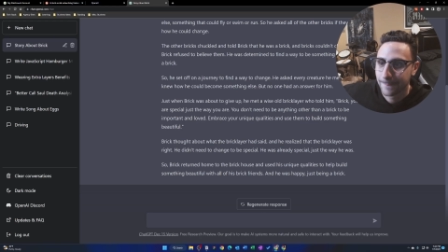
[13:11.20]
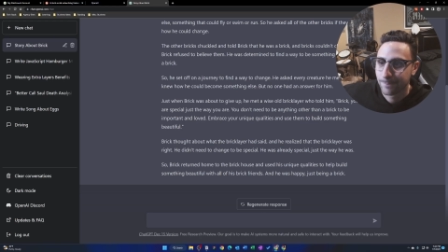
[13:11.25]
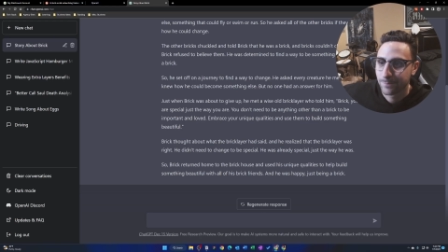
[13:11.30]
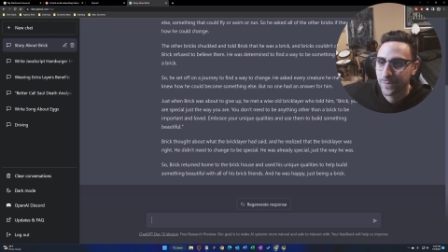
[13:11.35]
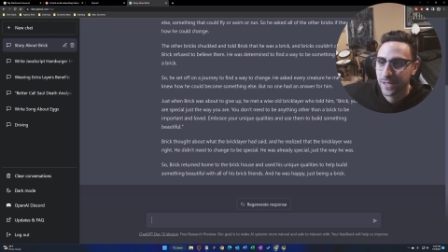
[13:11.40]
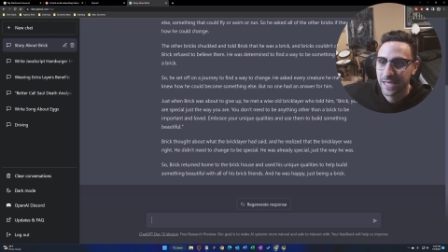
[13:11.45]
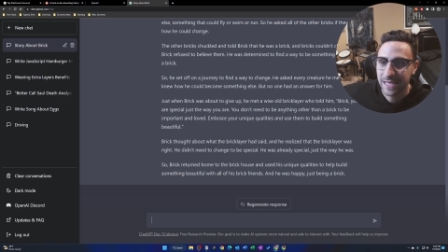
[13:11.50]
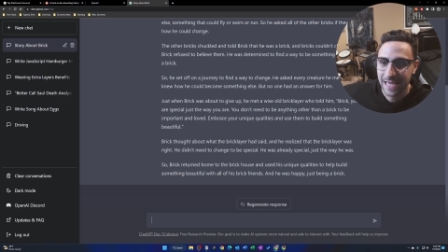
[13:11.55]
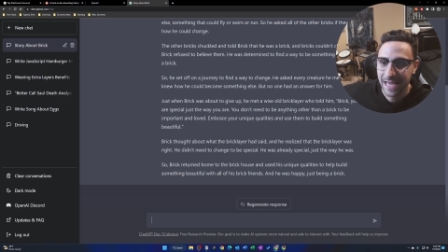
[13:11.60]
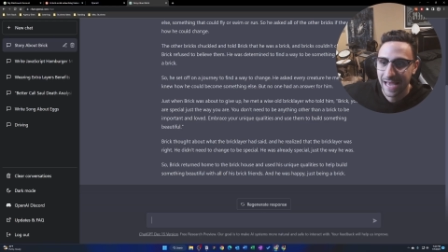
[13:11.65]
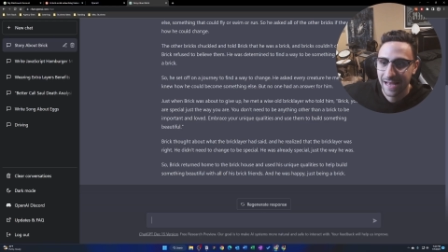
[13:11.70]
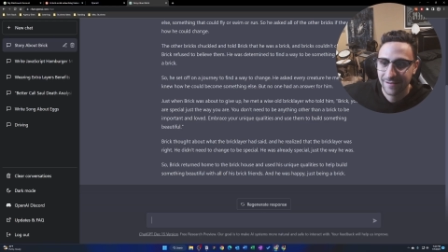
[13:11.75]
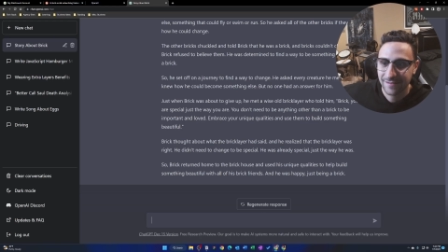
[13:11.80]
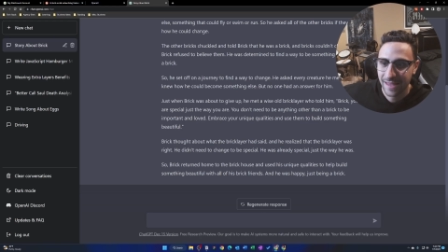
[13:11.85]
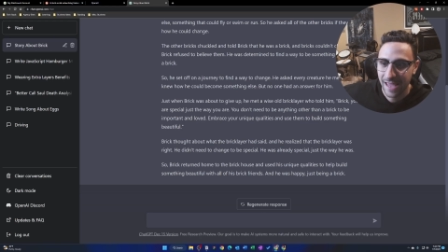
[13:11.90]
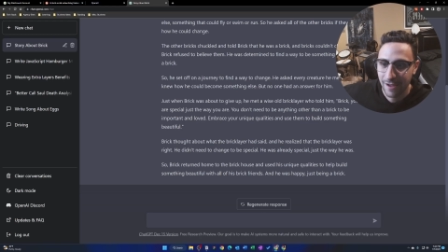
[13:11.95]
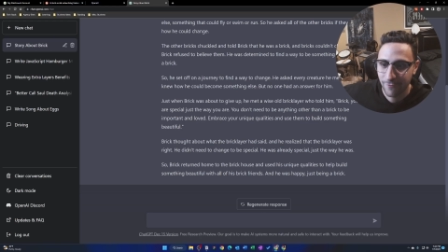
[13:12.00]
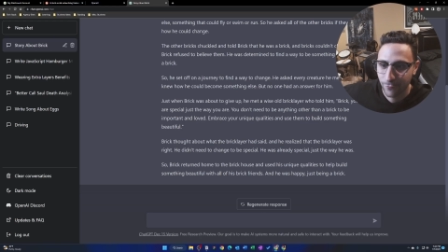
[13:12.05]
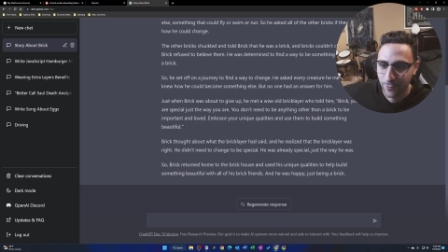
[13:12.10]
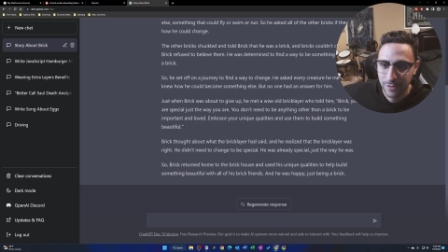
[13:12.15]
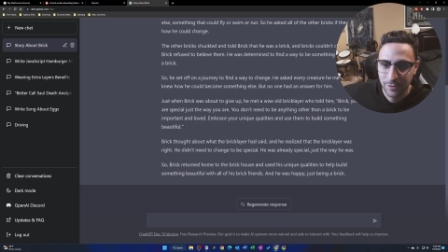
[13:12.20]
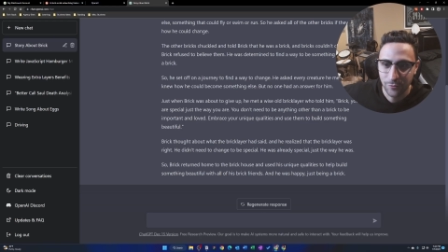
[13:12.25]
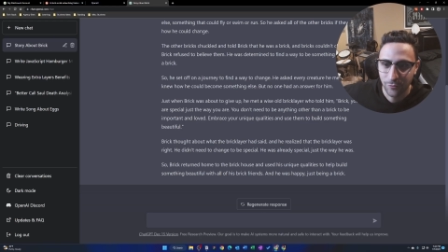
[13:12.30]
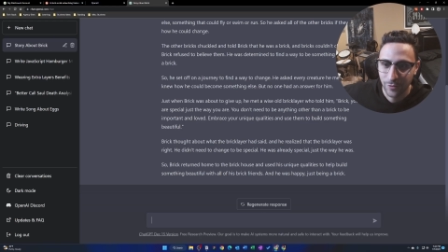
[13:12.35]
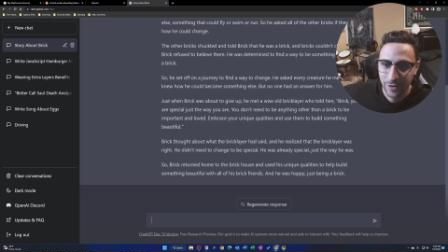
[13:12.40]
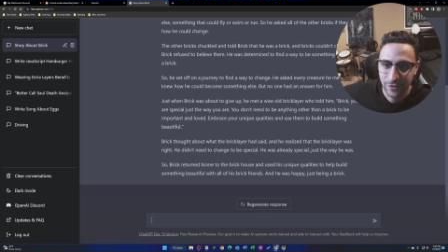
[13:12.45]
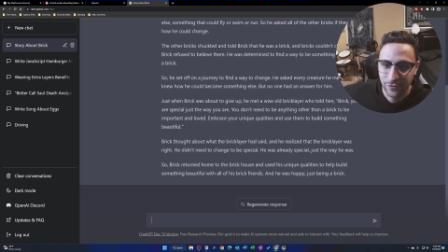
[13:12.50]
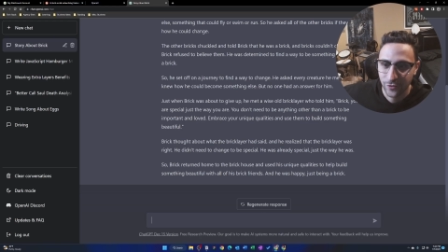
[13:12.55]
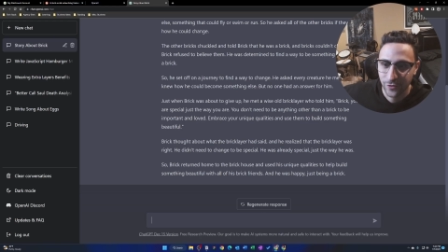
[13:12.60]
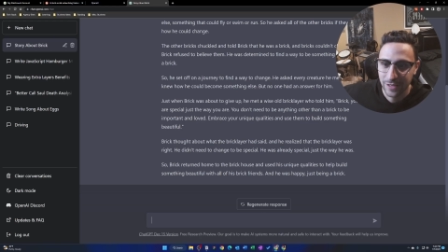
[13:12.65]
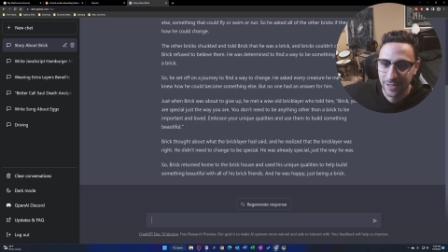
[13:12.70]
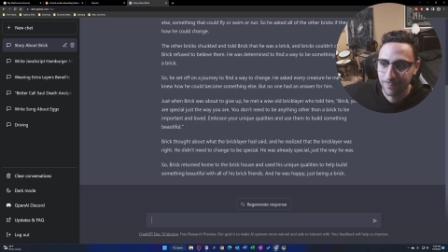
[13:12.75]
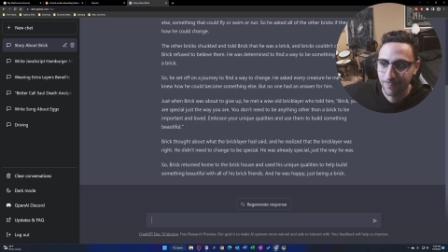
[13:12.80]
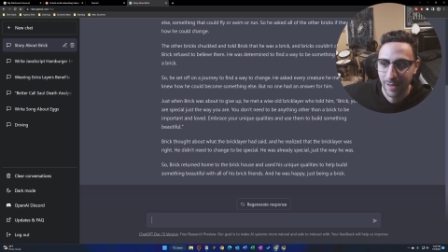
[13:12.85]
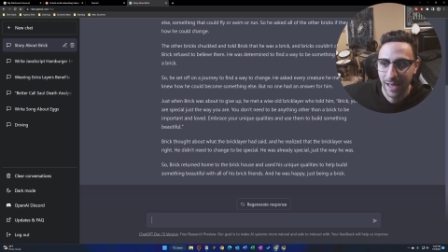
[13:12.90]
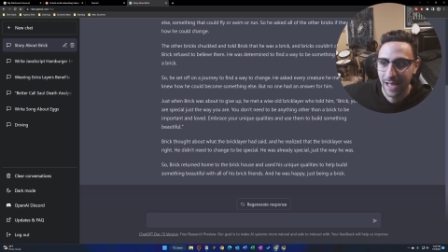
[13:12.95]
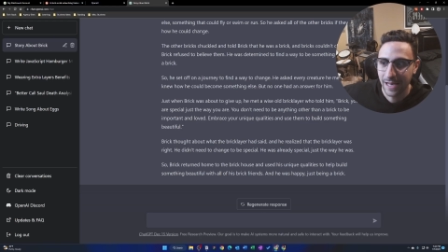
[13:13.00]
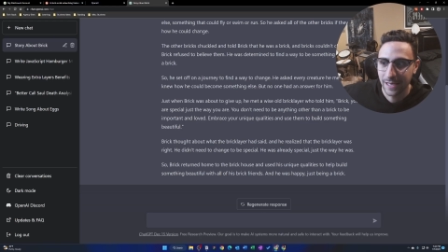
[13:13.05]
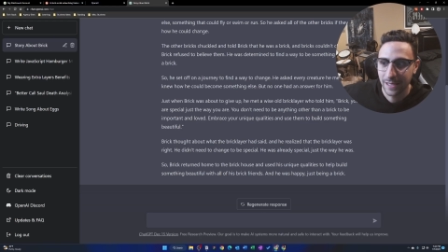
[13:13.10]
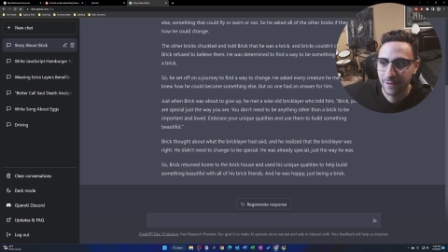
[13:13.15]
He asked every creature he
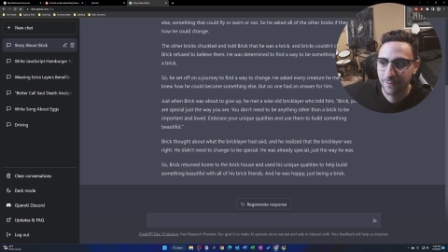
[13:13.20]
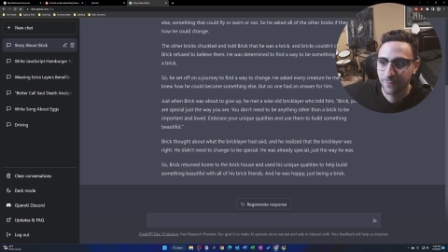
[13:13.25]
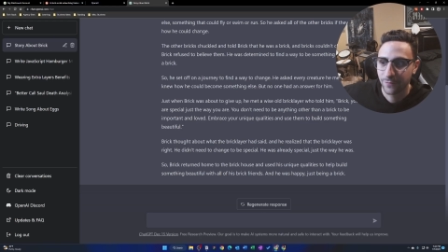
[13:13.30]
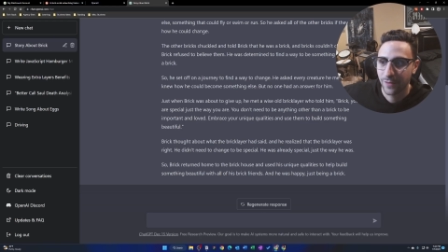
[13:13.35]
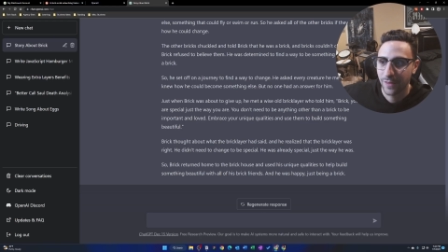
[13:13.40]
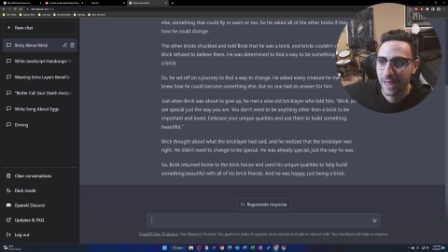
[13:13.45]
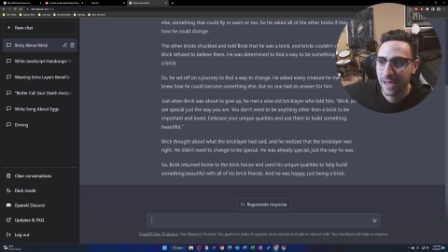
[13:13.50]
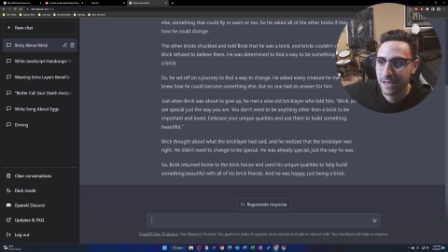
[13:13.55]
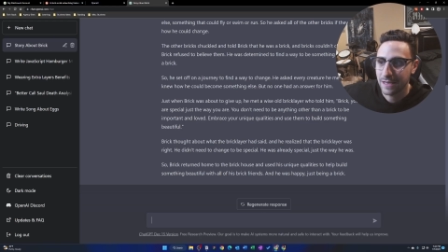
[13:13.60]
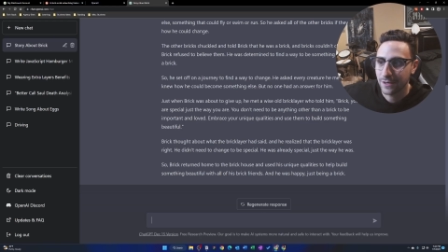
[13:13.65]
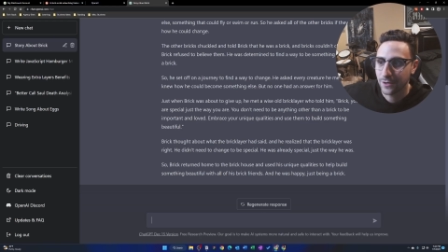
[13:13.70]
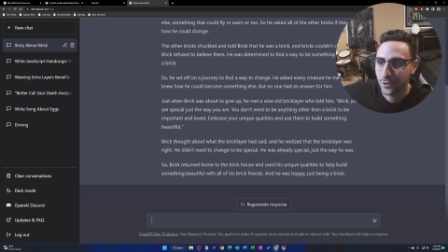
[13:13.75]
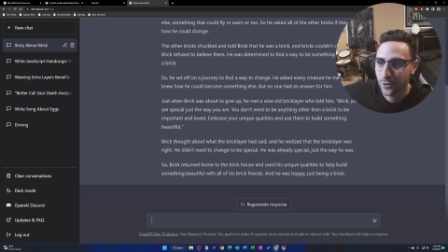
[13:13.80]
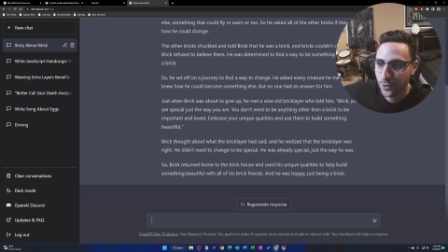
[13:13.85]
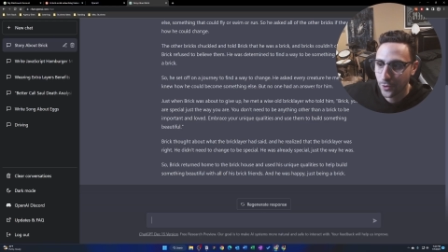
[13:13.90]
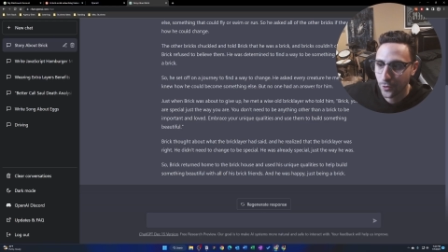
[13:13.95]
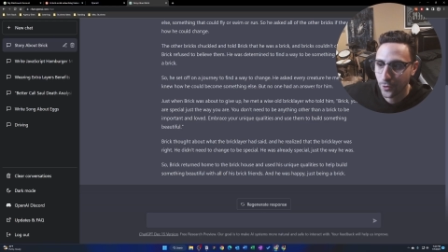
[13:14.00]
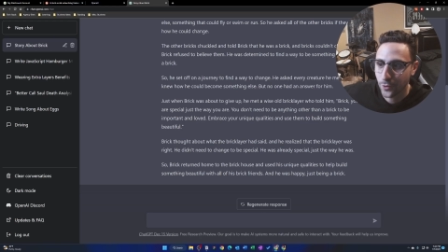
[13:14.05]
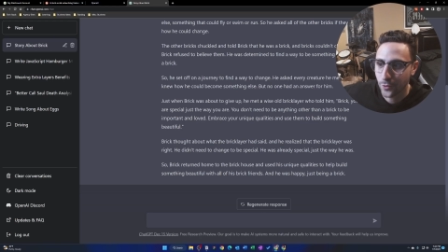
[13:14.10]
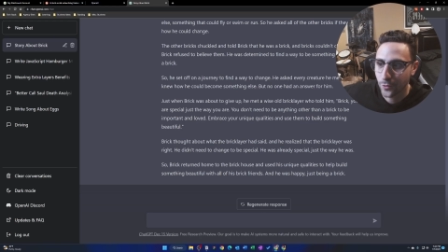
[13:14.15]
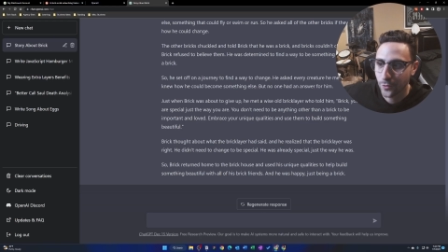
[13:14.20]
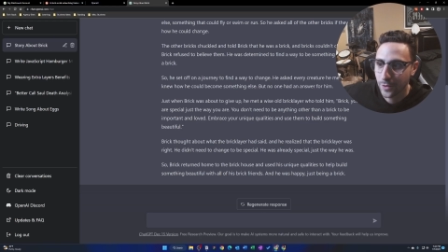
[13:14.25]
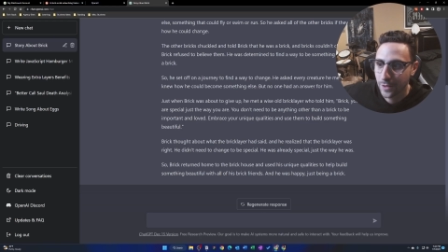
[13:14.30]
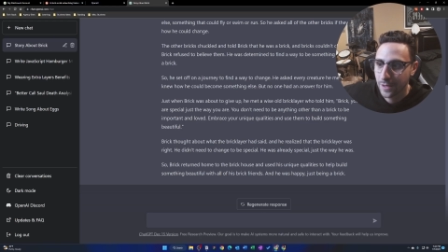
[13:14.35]
met if they knew